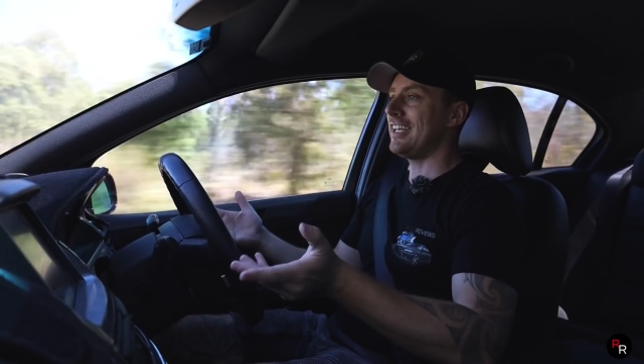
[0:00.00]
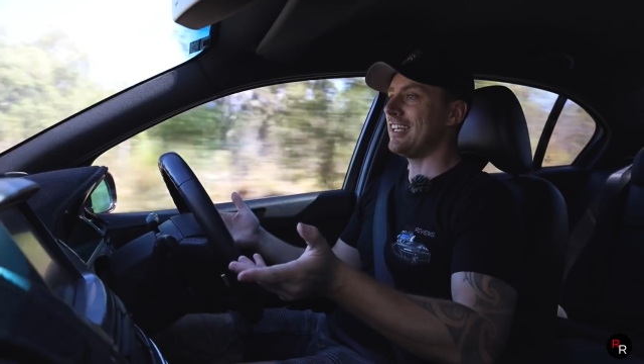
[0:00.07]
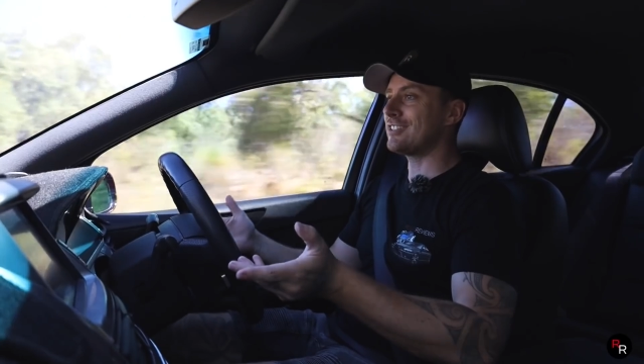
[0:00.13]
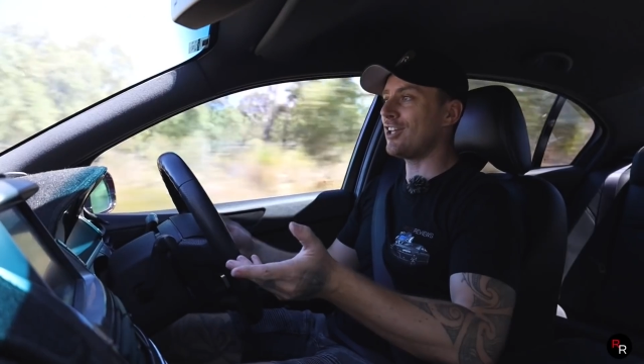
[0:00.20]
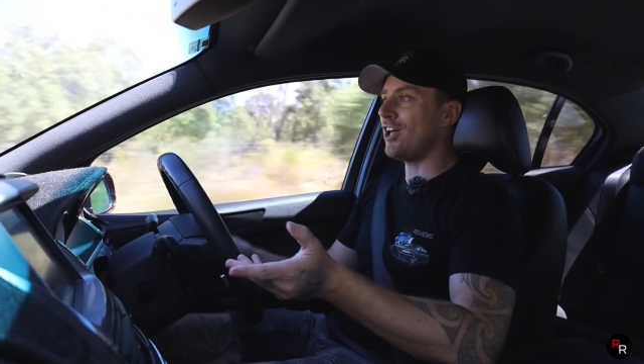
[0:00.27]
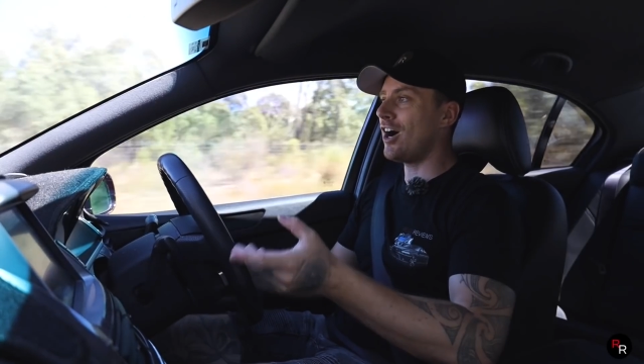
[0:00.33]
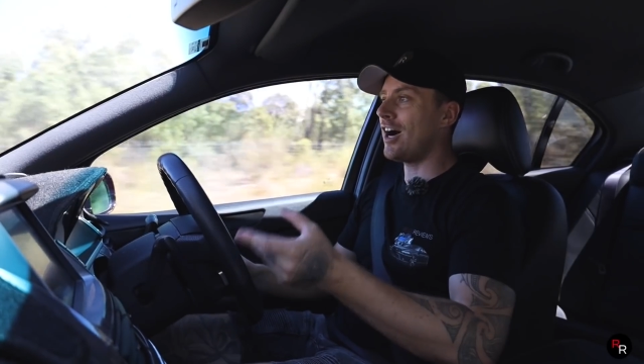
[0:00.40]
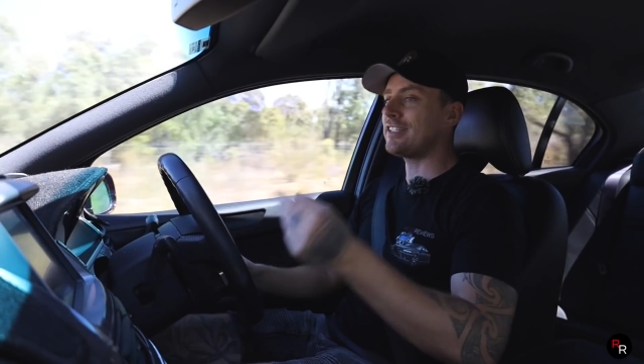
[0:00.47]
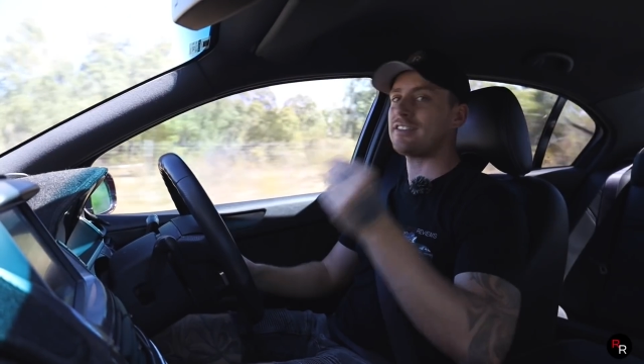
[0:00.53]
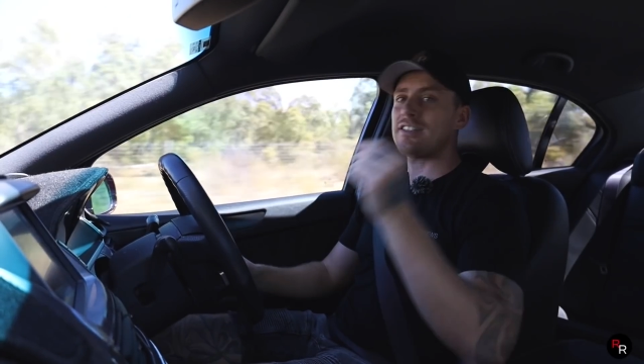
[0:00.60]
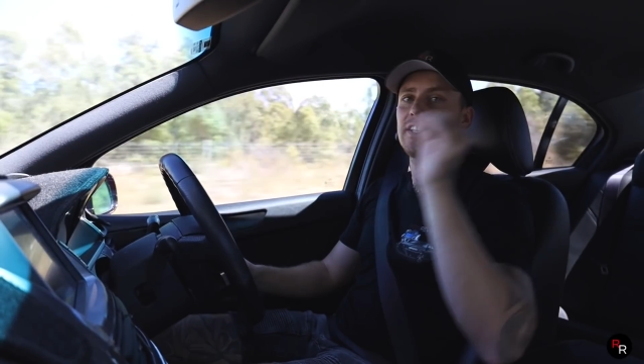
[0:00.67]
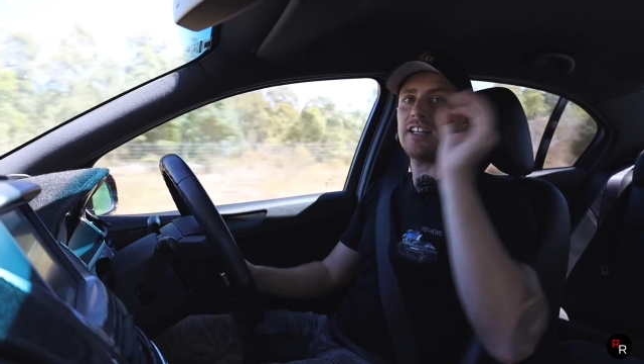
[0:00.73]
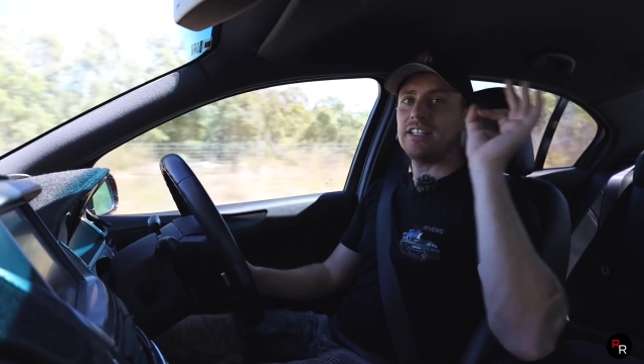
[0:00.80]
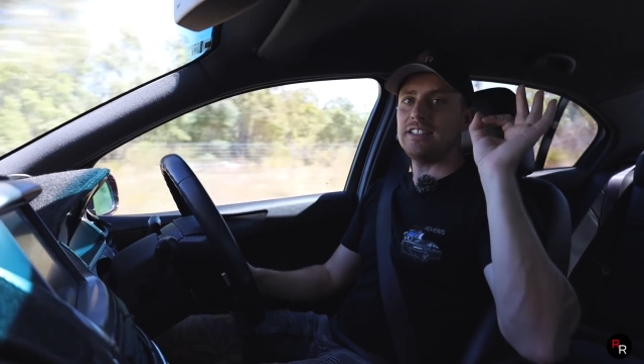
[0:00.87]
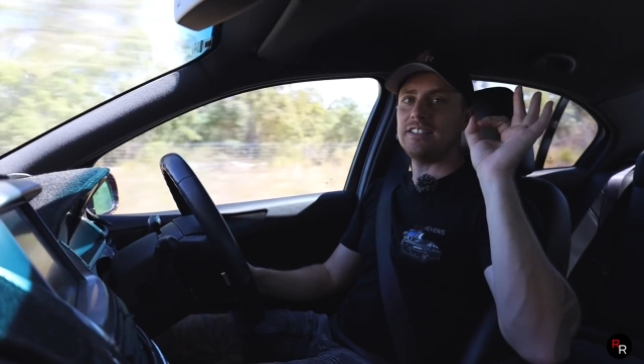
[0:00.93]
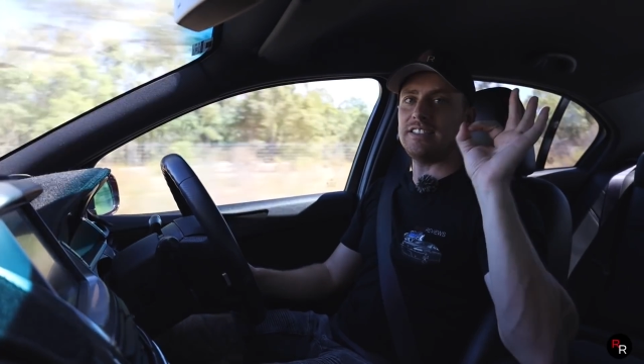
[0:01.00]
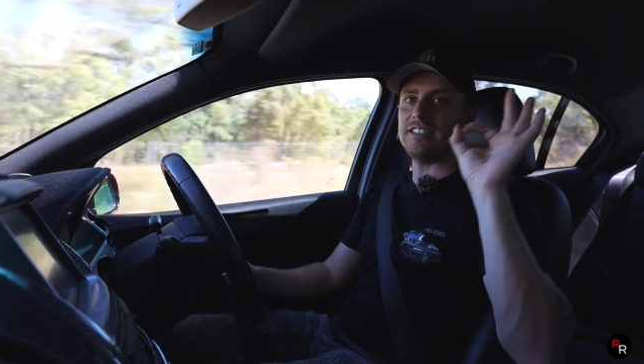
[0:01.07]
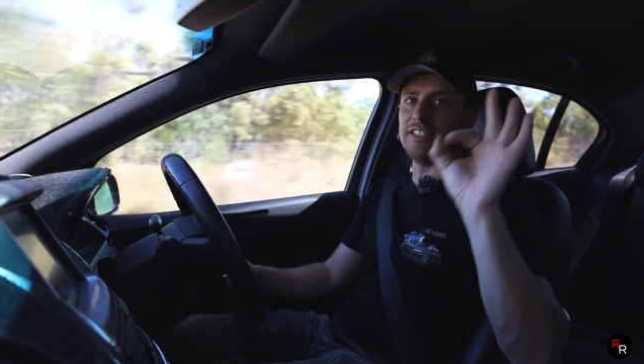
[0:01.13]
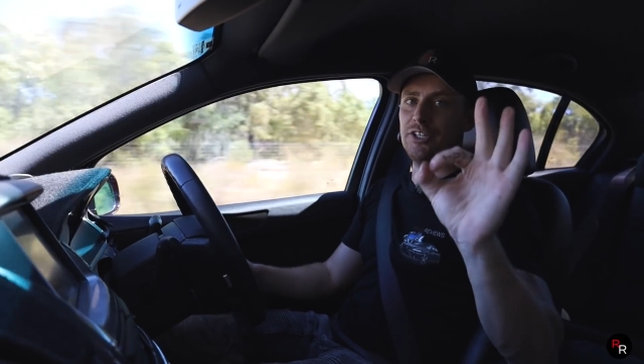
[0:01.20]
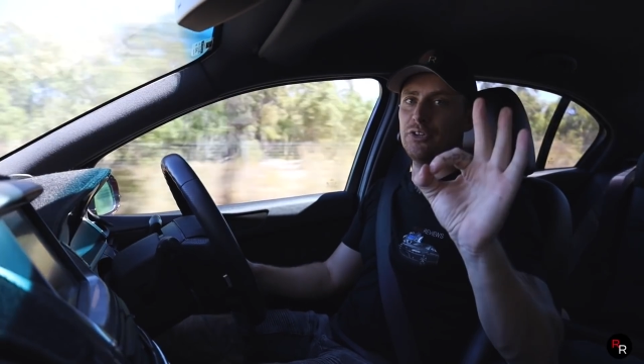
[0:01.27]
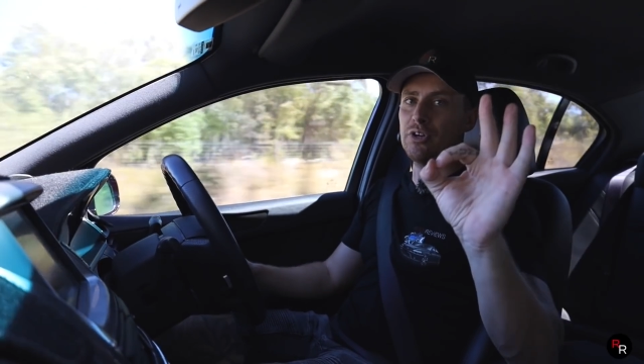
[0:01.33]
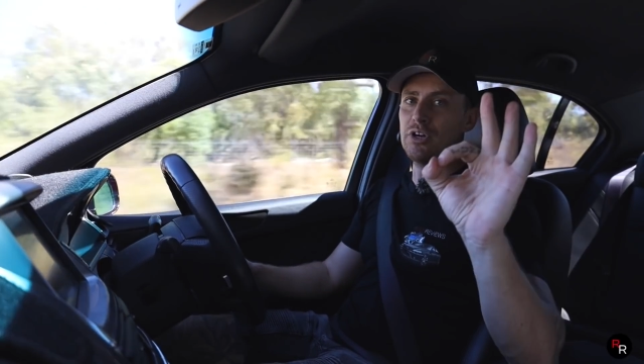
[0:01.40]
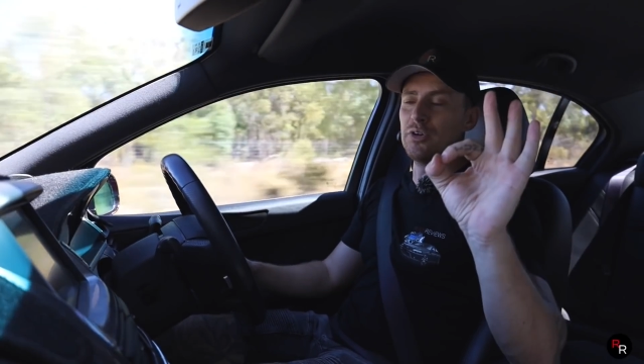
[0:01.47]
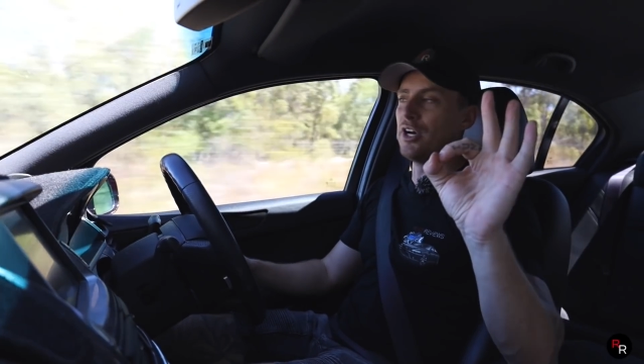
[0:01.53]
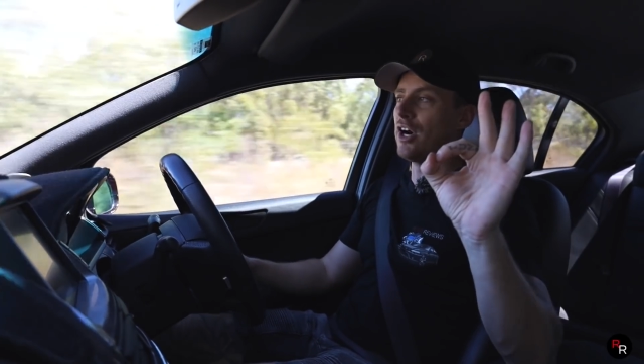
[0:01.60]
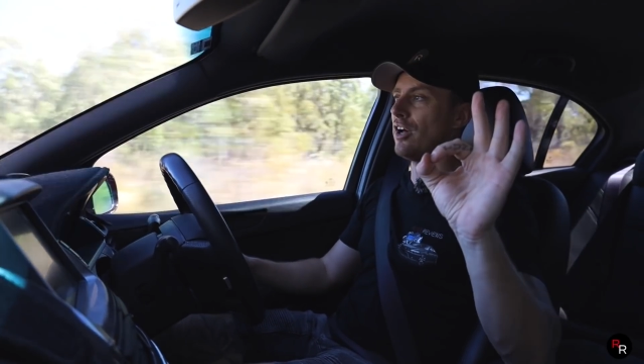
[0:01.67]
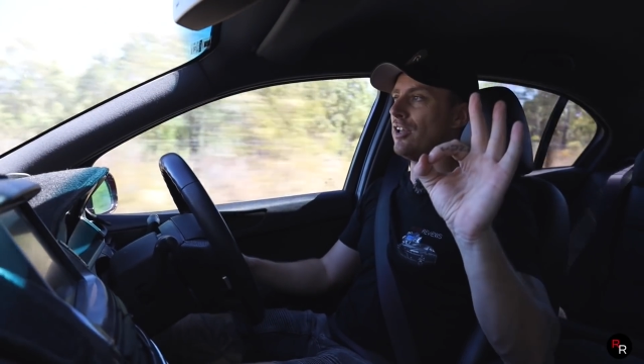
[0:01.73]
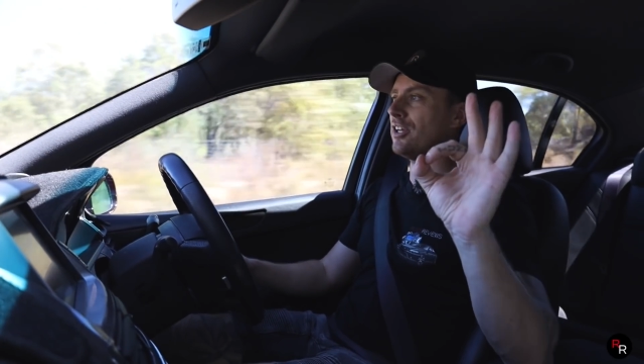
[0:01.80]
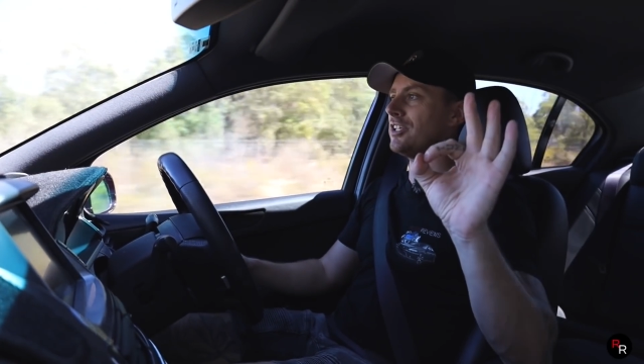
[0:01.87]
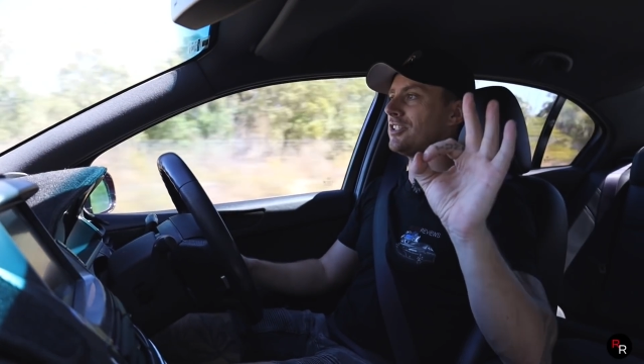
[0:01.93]
has lost
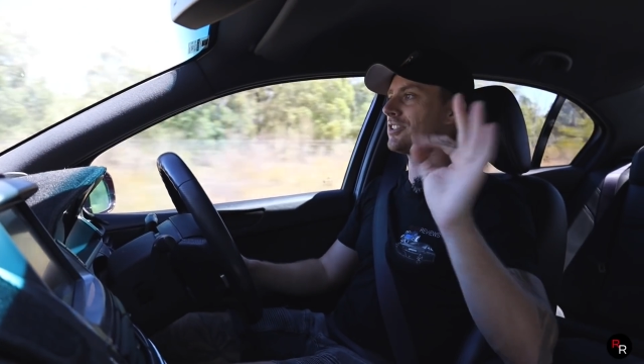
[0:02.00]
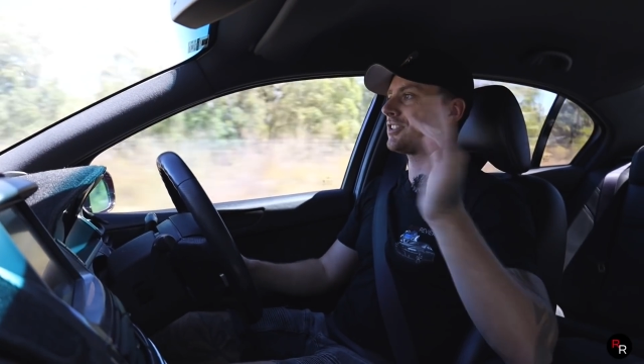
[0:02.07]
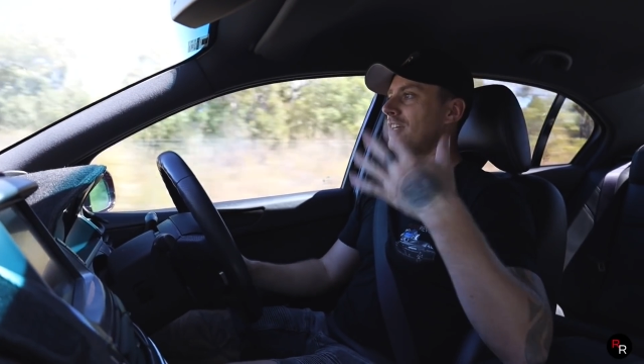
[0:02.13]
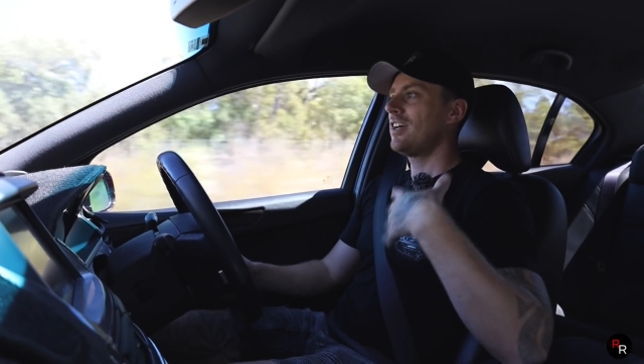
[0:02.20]
$0